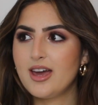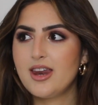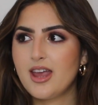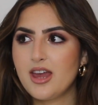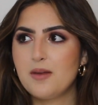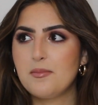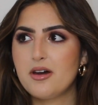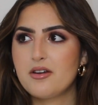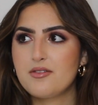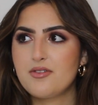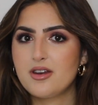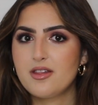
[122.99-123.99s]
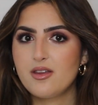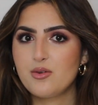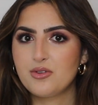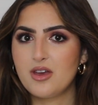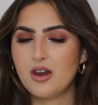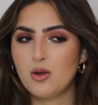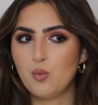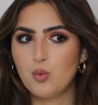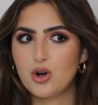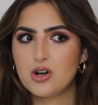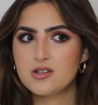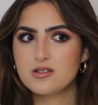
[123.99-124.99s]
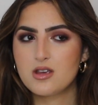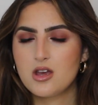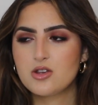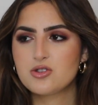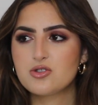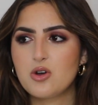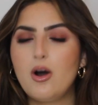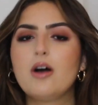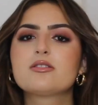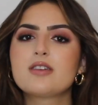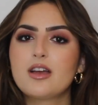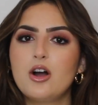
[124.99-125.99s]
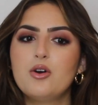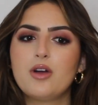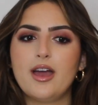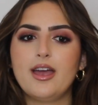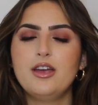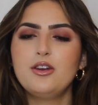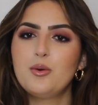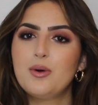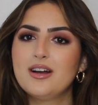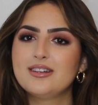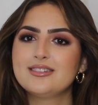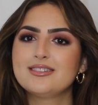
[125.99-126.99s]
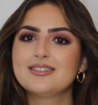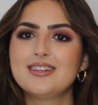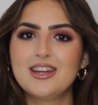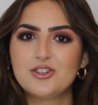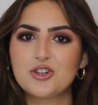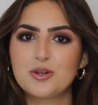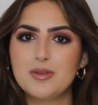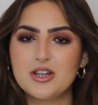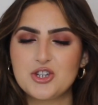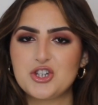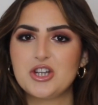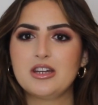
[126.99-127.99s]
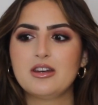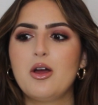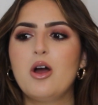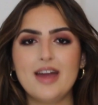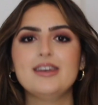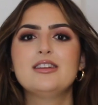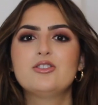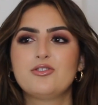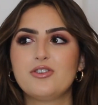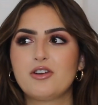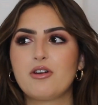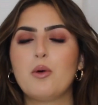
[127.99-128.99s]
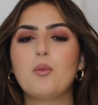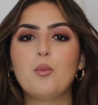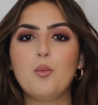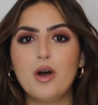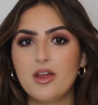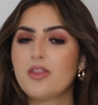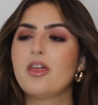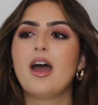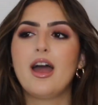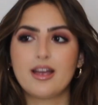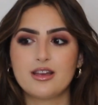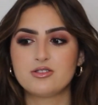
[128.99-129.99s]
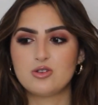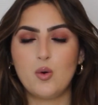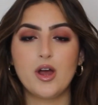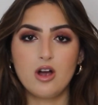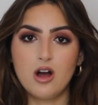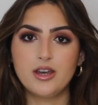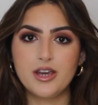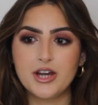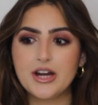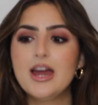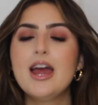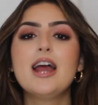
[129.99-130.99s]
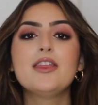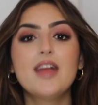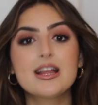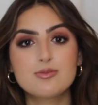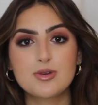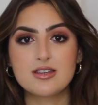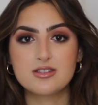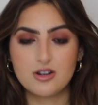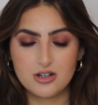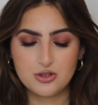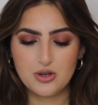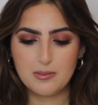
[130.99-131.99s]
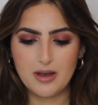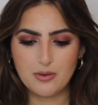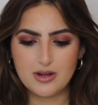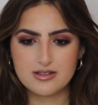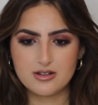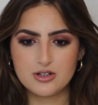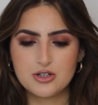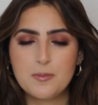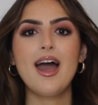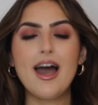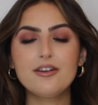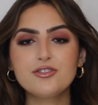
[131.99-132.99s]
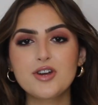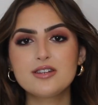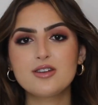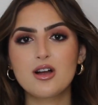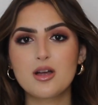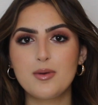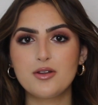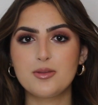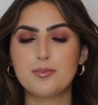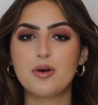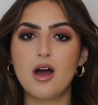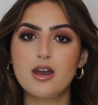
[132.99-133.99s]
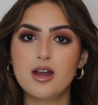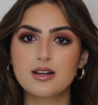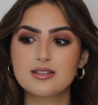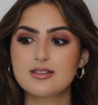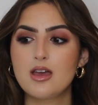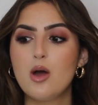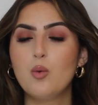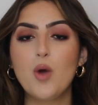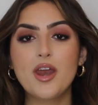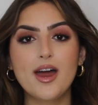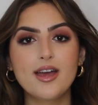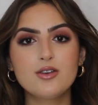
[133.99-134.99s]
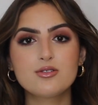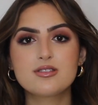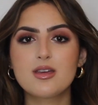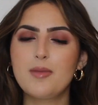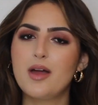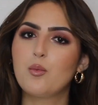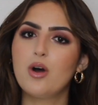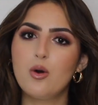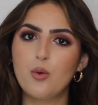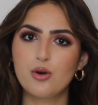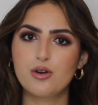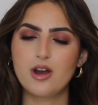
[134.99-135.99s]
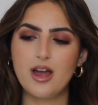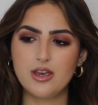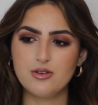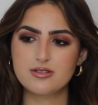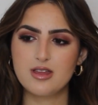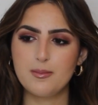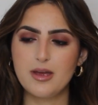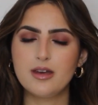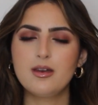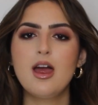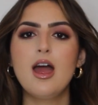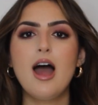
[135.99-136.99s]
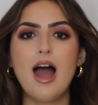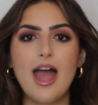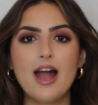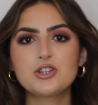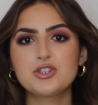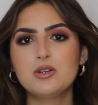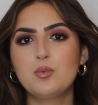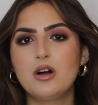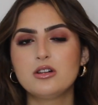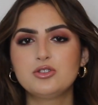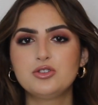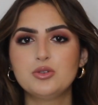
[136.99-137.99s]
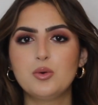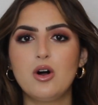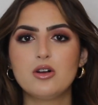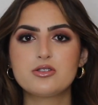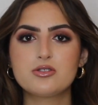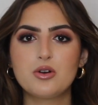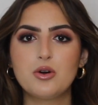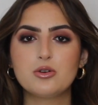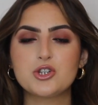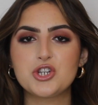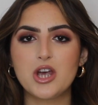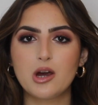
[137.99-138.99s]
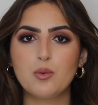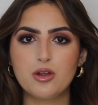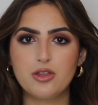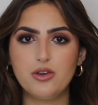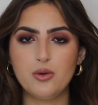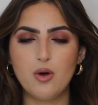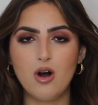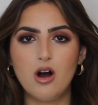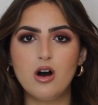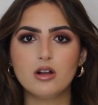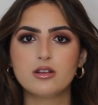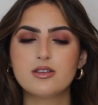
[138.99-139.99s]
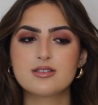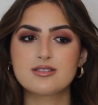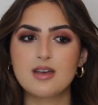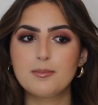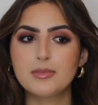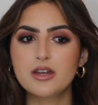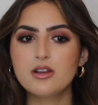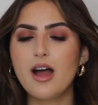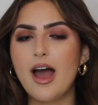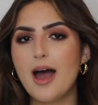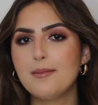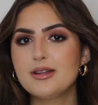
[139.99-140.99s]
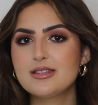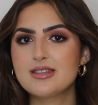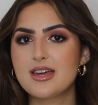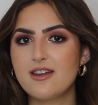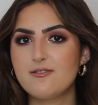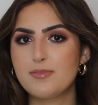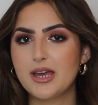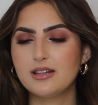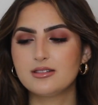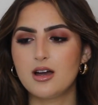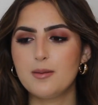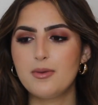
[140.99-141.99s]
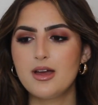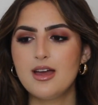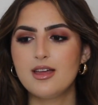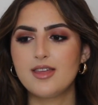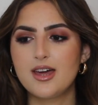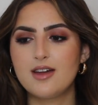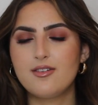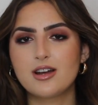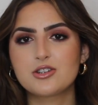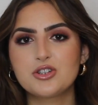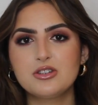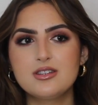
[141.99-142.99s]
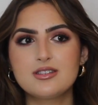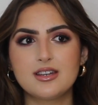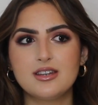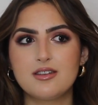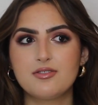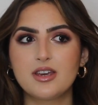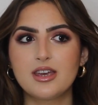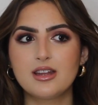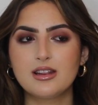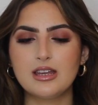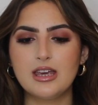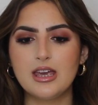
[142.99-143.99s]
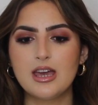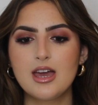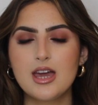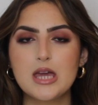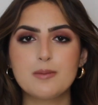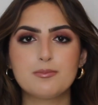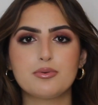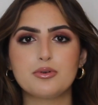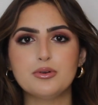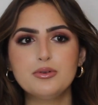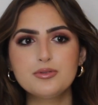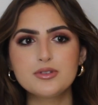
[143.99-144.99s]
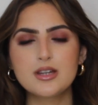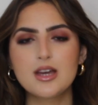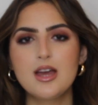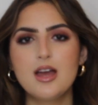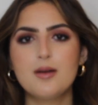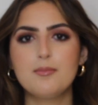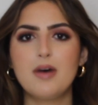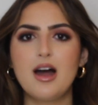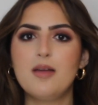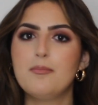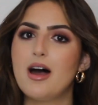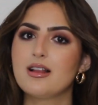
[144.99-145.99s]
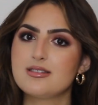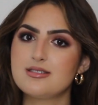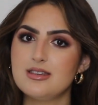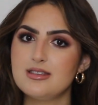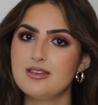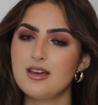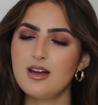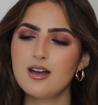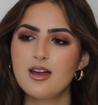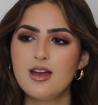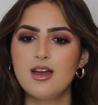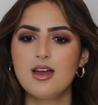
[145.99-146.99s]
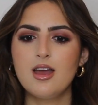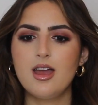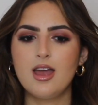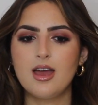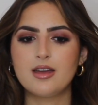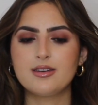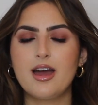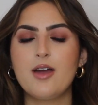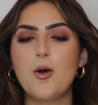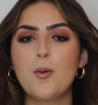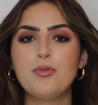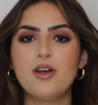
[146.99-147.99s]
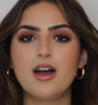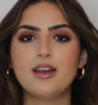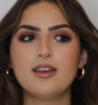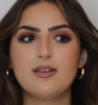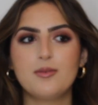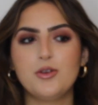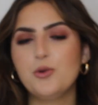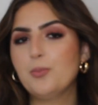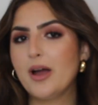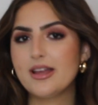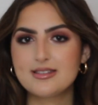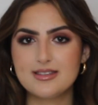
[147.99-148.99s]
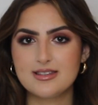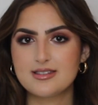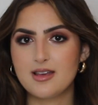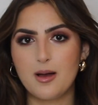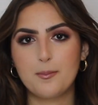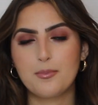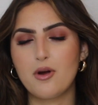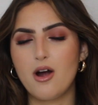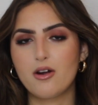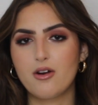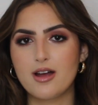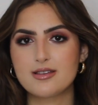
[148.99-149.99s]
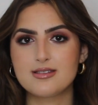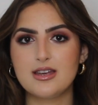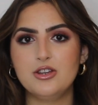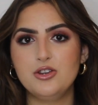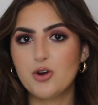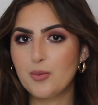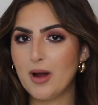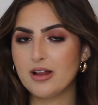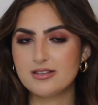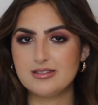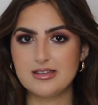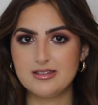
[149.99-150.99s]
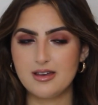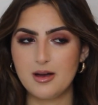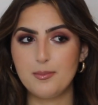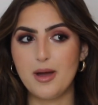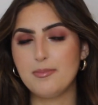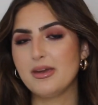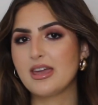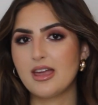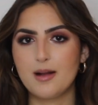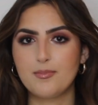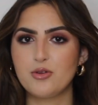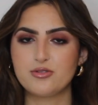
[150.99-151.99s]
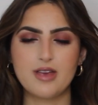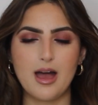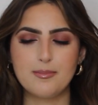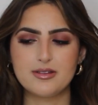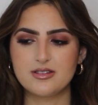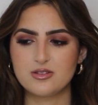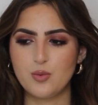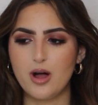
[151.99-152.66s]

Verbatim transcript: getting any better. If anything, was getting worse. So I was like, okay, you know what? Intermission. I need to figure out what the heck is going on here, and that's when I started doing my research. After I talk about the products, when I use them, and what order I use them in, I actually want to also share with you all some little habits that I've picked up that have actually significantly improved my Malassezia, and I hope that you might see some progress in your Malassezia by picking up those habits as